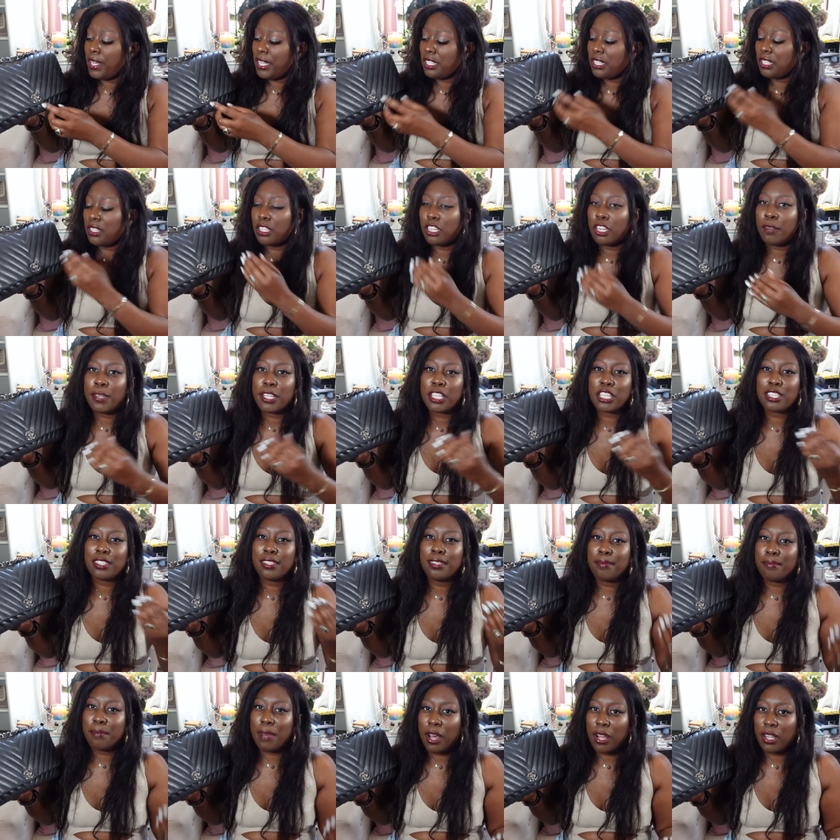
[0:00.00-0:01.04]
and it's a little bit
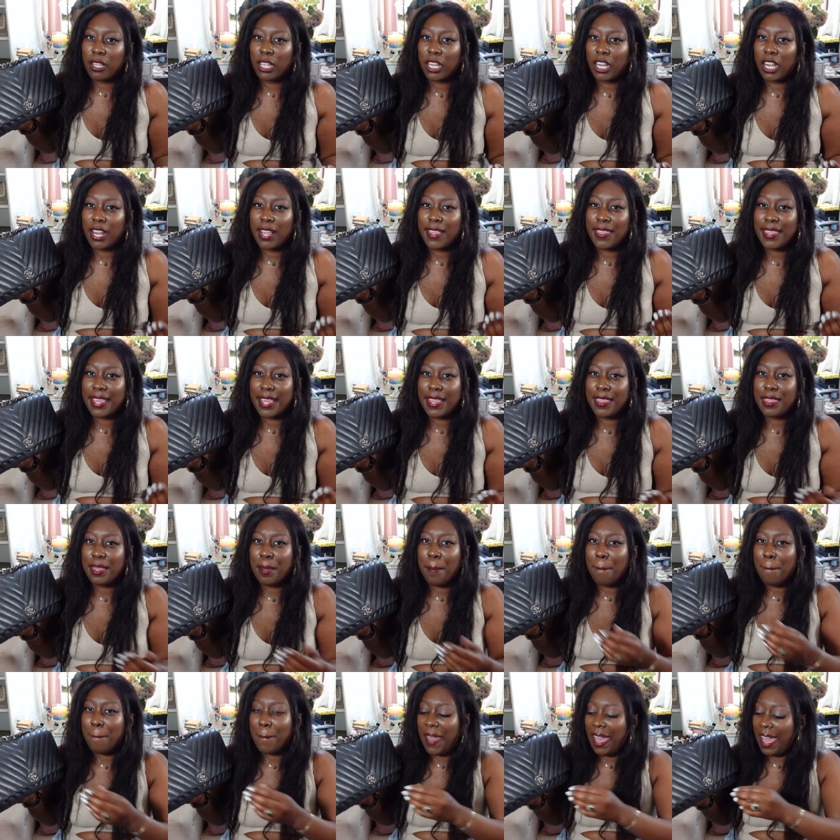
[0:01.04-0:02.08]
smaller than
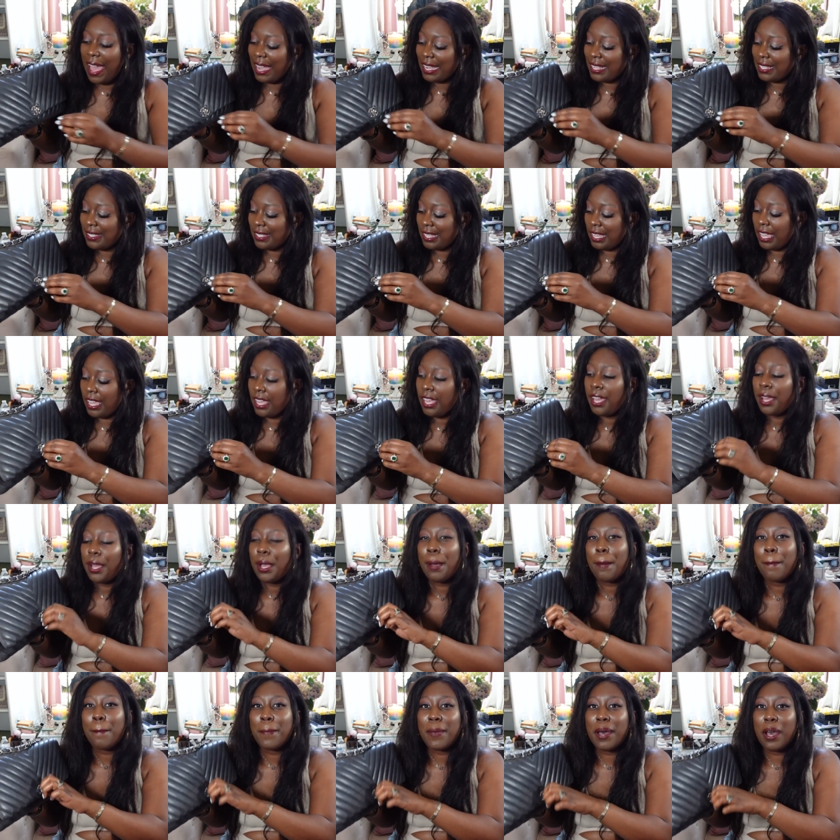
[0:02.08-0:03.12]
the maxi.
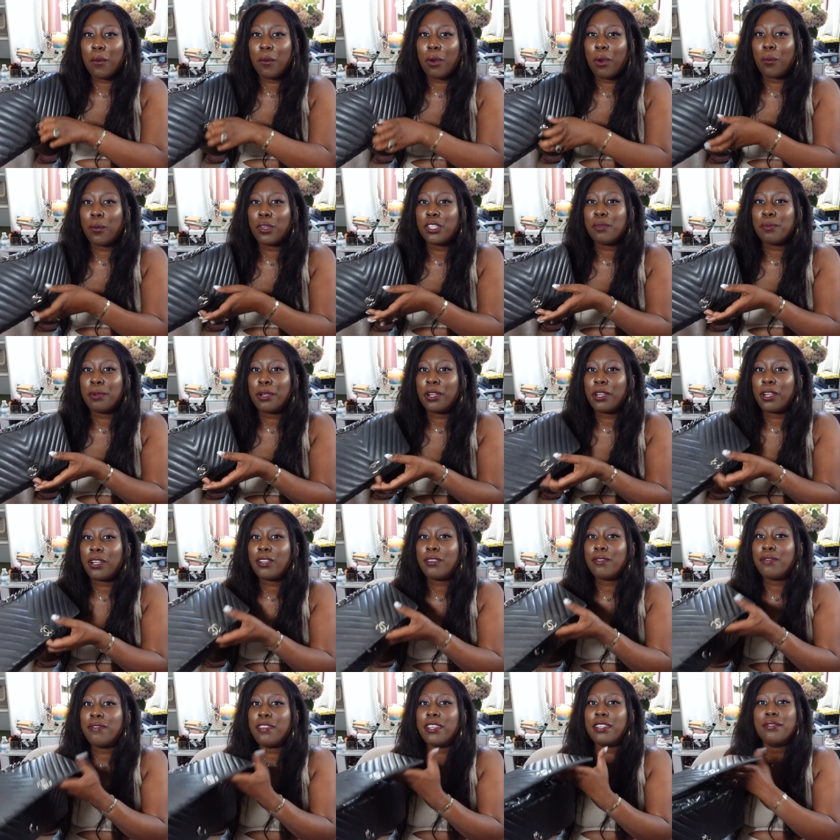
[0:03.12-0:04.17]
But what was
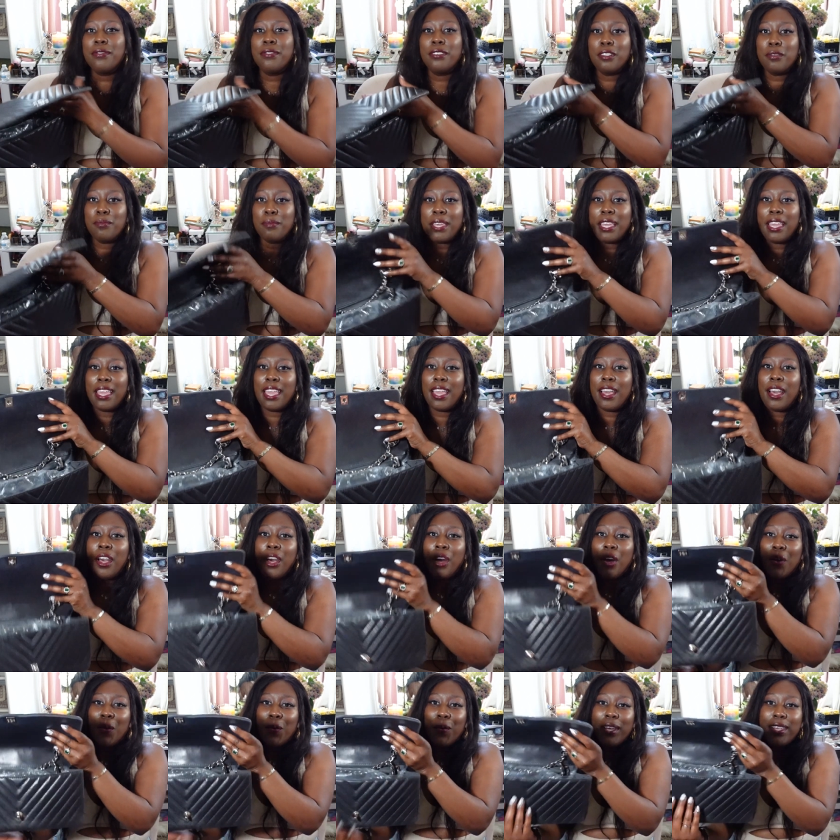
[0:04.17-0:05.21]
perfect for me
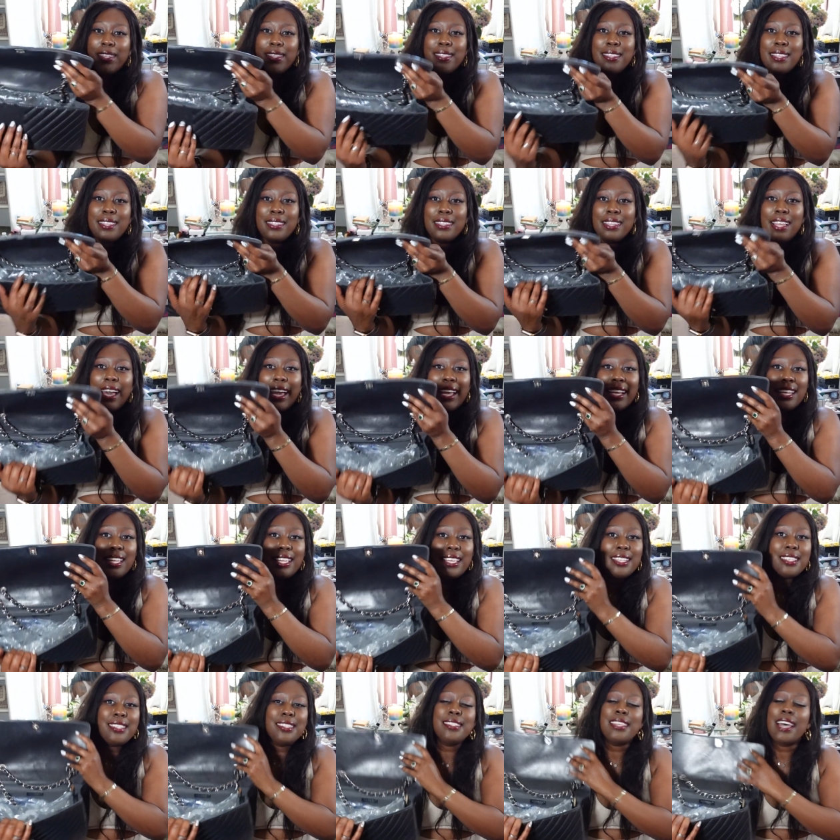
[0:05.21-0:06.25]
was the
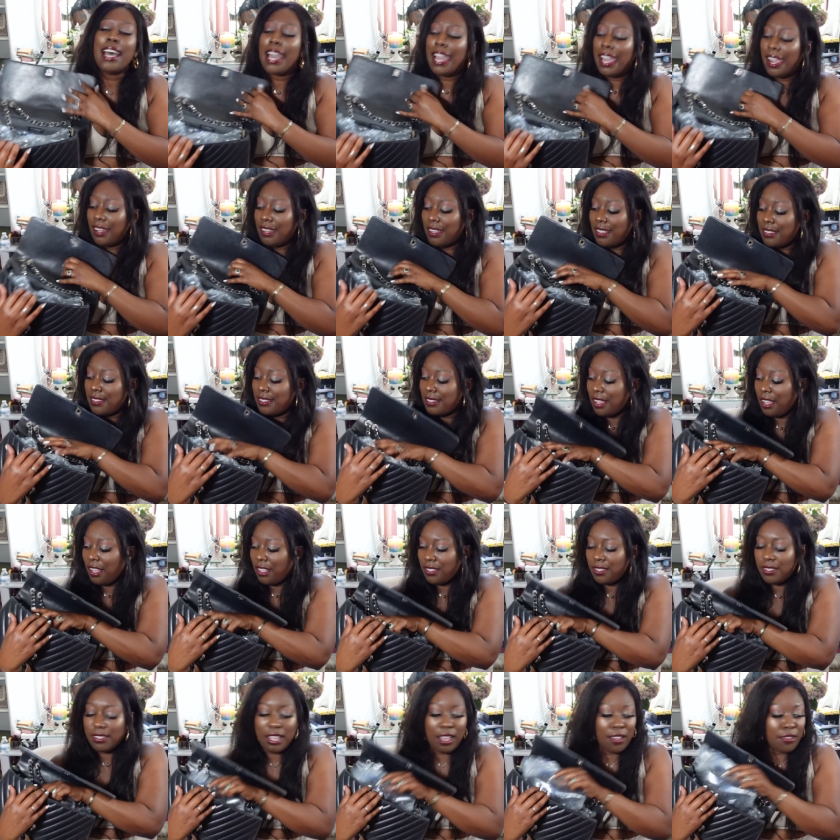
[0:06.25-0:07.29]
lining inside. It's
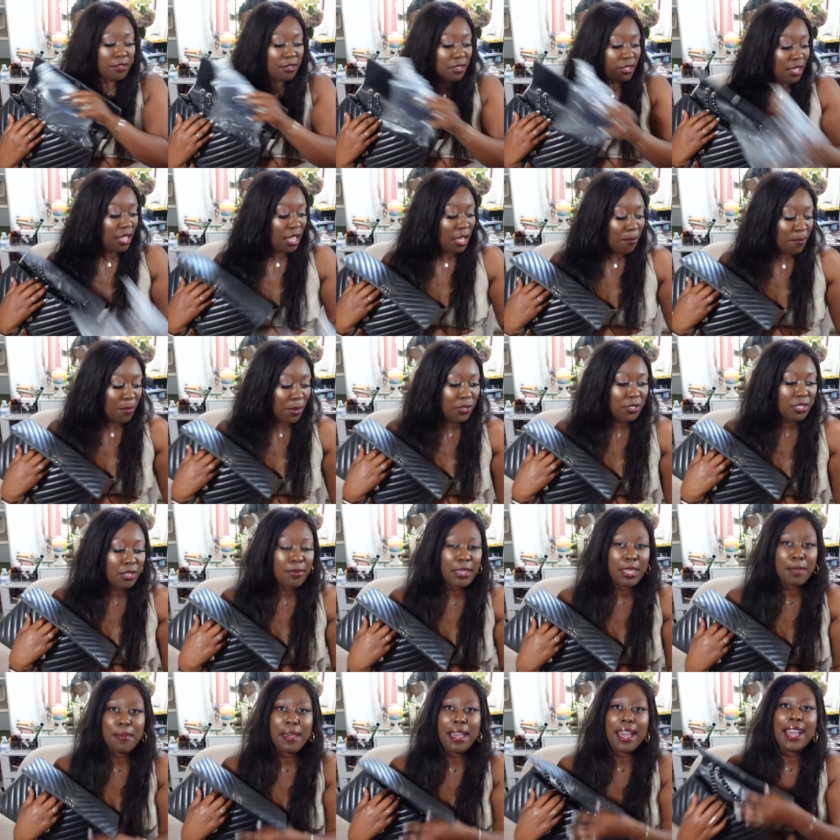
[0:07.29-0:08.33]
all stuffed. Most of
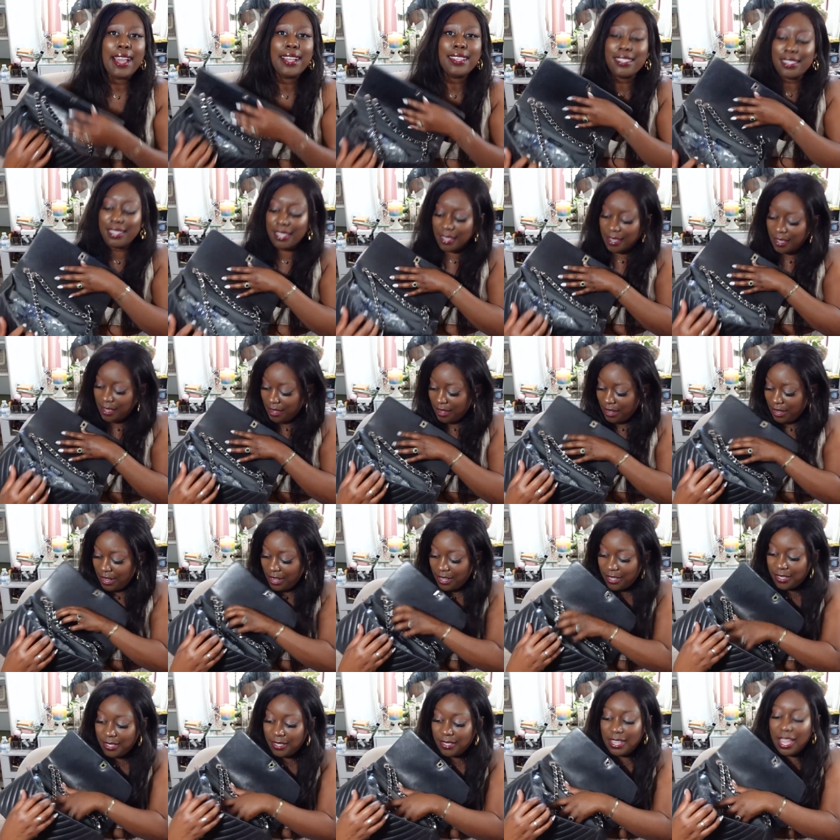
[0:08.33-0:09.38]
my bags
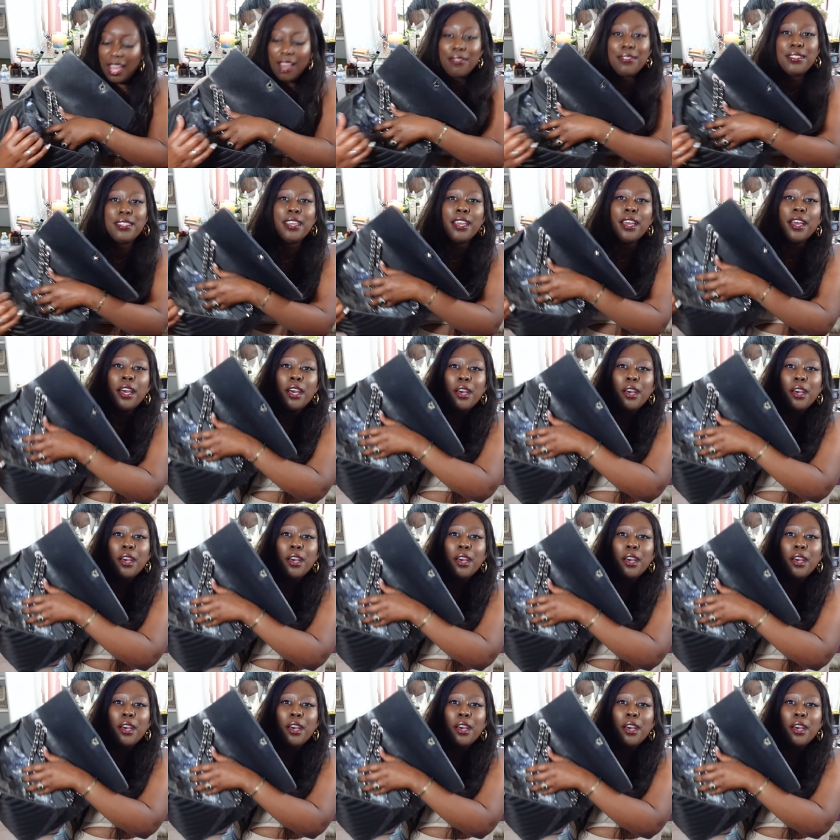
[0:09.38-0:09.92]
are stuffed,